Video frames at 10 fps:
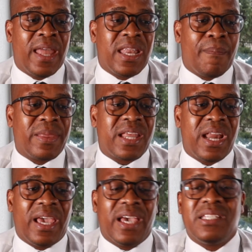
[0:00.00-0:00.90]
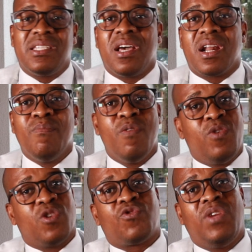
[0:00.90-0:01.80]
Number 3 is remove
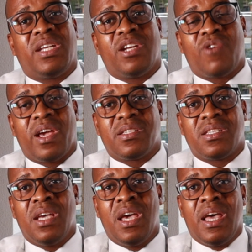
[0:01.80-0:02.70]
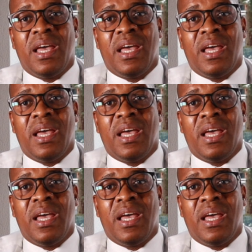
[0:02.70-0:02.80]
your street address.